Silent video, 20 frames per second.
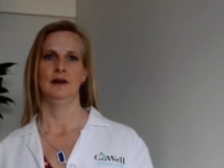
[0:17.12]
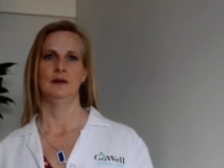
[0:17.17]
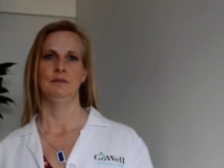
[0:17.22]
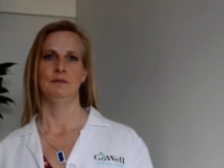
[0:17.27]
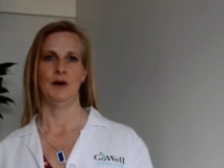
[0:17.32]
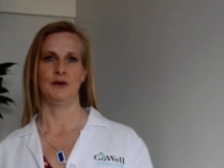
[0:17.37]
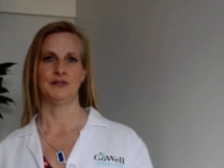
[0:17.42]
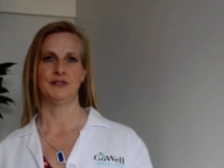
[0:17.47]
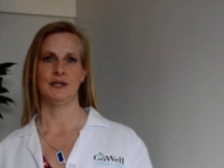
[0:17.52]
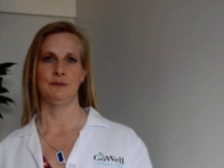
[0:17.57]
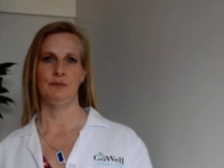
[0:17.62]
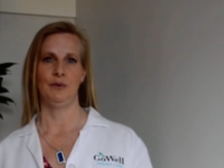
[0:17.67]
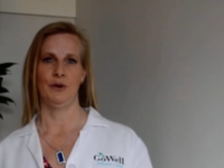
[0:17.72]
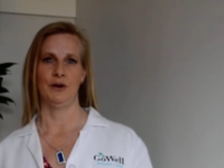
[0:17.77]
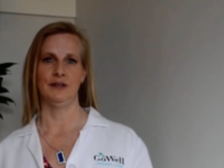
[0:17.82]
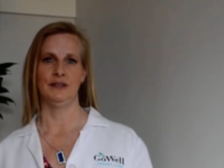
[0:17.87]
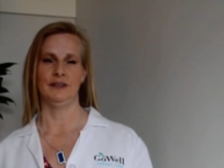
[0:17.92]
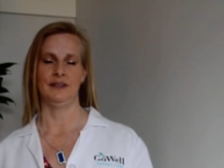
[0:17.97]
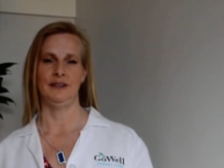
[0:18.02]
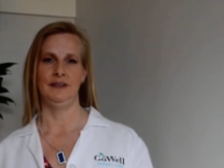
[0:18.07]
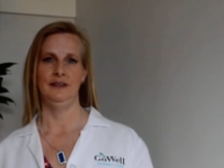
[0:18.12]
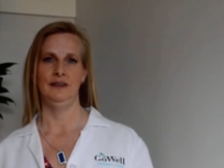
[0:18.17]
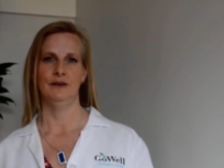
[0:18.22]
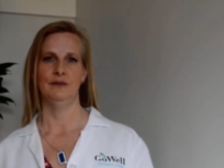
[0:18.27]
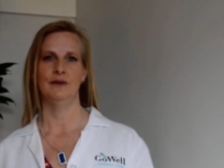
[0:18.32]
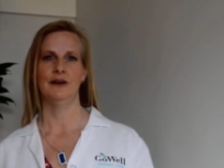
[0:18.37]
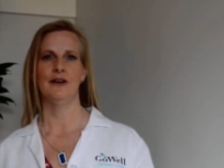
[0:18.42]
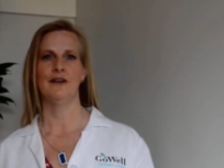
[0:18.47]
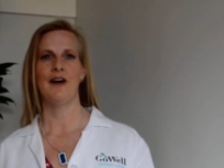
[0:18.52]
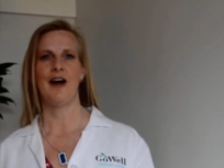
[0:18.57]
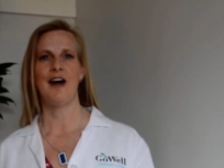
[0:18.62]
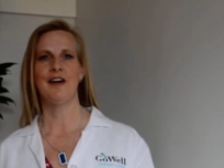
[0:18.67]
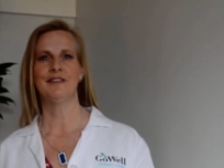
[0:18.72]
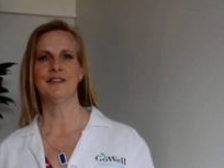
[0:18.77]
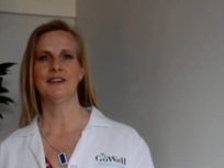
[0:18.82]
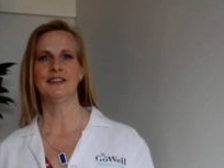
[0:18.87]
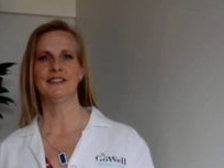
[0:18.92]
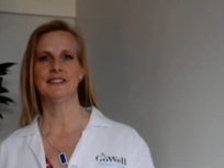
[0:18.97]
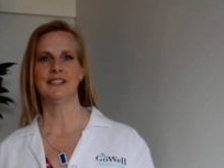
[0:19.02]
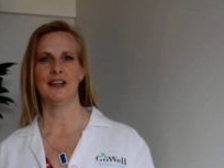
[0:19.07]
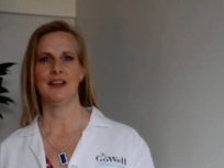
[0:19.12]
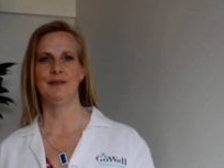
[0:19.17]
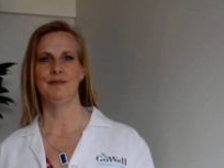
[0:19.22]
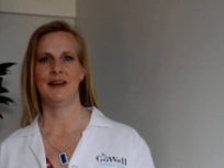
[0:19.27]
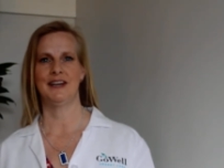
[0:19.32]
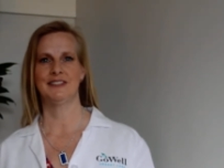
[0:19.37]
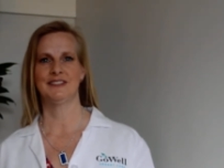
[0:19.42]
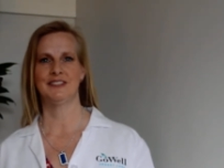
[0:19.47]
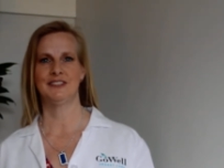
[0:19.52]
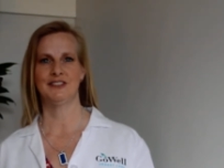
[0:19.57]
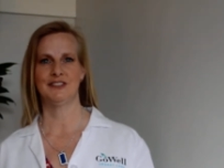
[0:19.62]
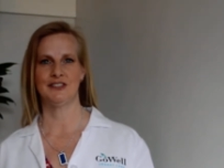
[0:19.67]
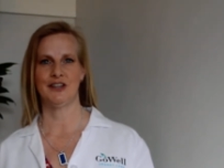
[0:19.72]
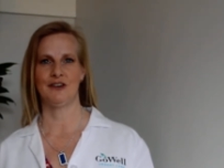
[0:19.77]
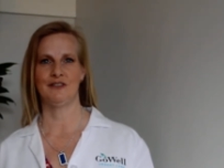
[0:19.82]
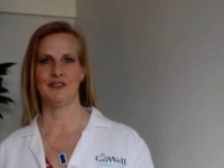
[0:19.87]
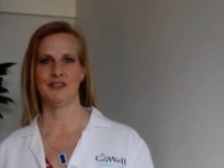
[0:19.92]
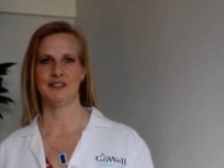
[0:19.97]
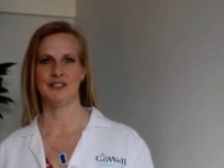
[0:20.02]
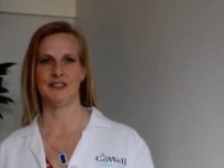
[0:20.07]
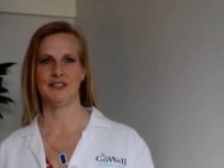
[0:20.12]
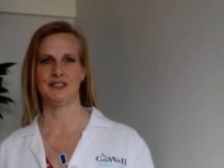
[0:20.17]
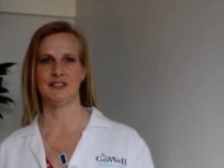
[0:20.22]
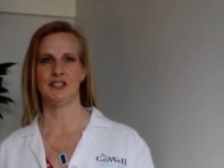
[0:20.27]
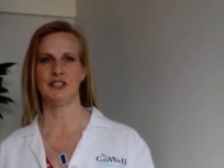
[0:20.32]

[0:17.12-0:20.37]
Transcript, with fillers: Most importantly, we are offering telemedicine services